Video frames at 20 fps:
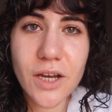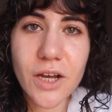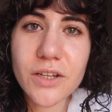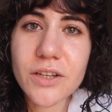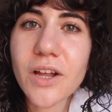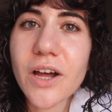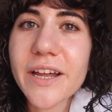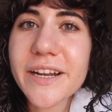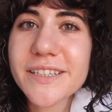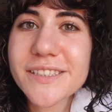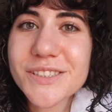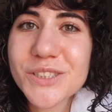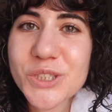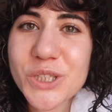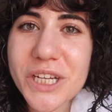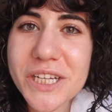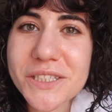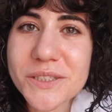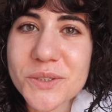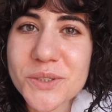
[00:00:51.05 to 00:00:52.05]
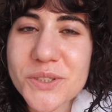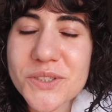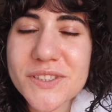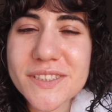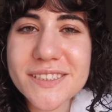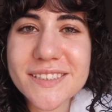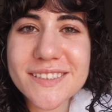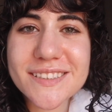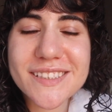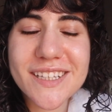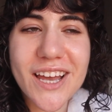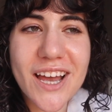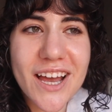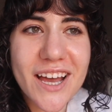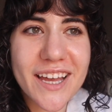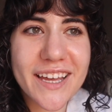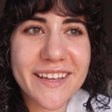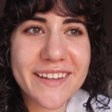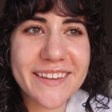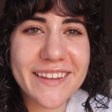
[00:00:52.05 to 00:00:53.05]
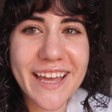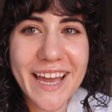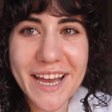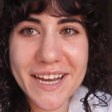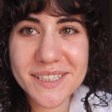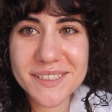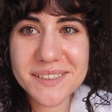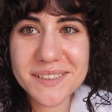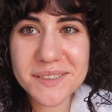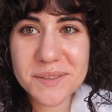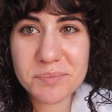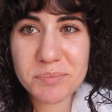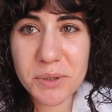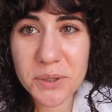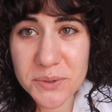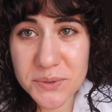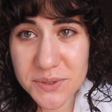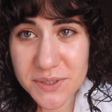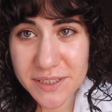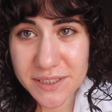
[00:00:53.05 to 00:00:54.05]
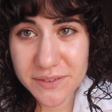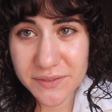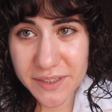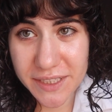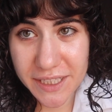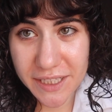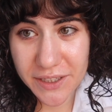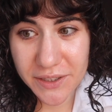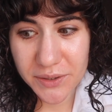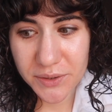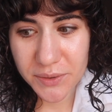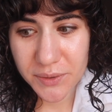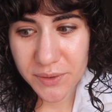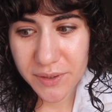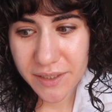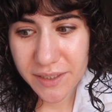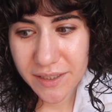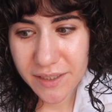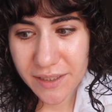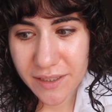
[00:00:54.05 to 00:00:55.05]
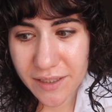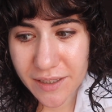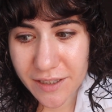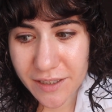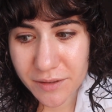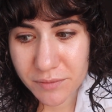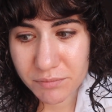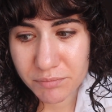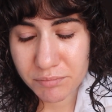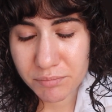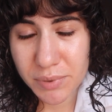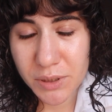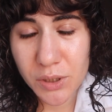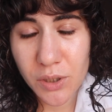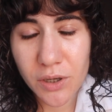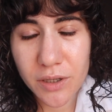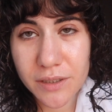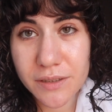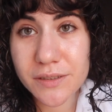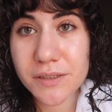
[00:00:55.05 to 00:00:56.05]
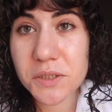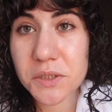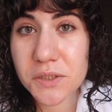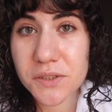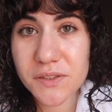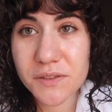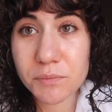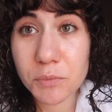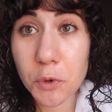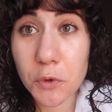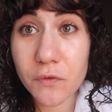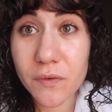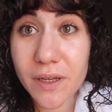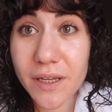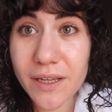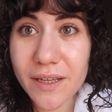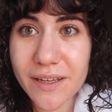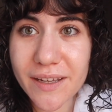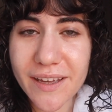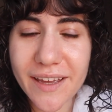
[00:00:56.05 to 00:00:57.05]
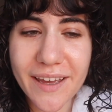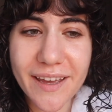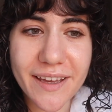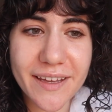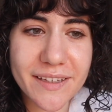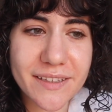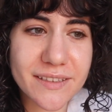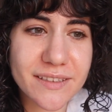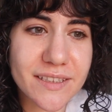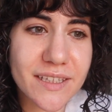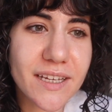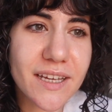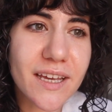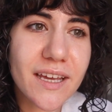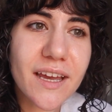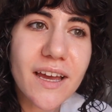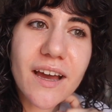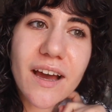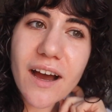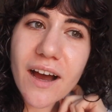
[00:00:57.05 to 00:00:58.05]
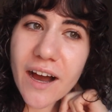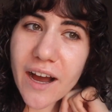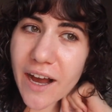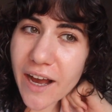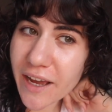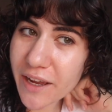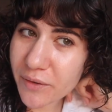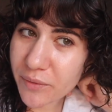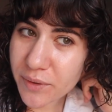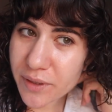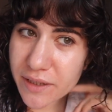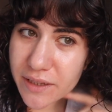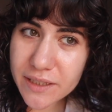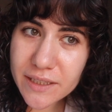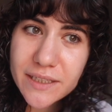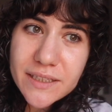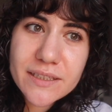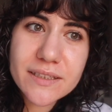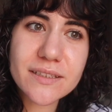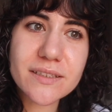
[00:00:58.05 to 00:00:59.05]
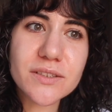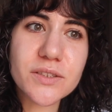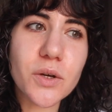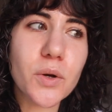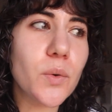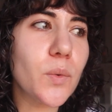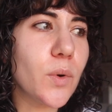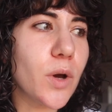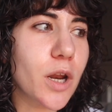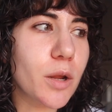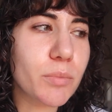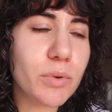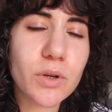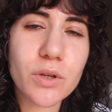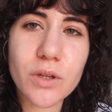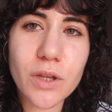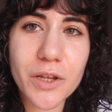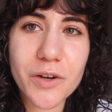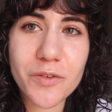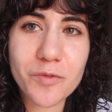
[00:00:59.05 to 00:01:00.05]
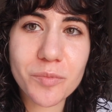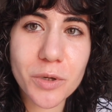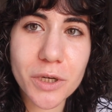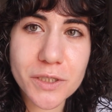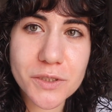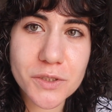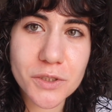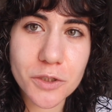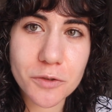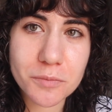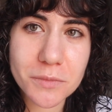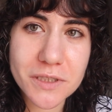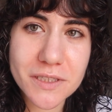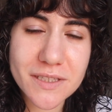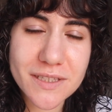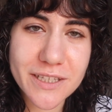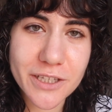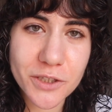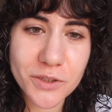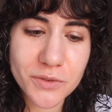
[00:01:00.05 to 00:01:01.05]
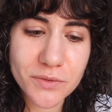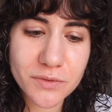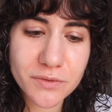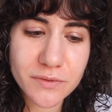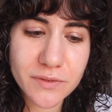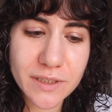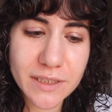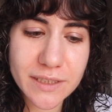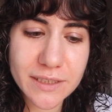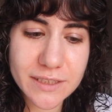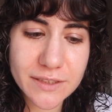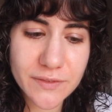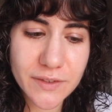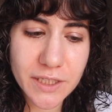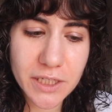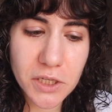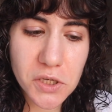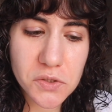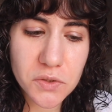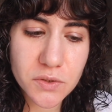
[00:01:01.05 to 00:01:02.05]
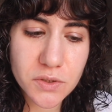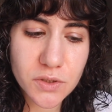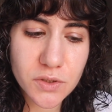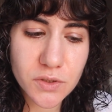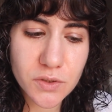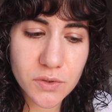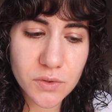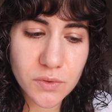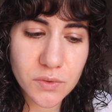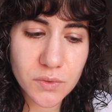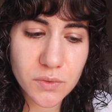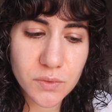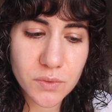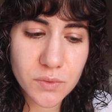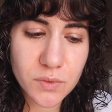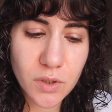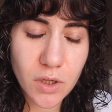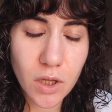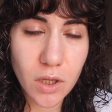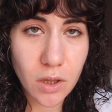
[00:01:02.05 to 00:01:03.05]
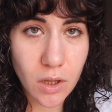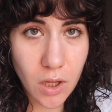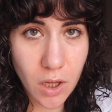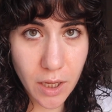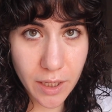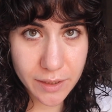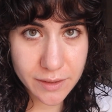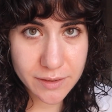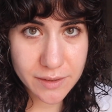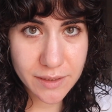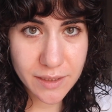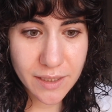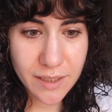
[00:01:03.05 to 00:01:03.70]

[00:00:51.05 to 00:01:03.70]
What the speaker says: A lot has changed since I last posted a video beyond just moving, and I really don't want to put a lot of pressure on myself in this video to do a lot.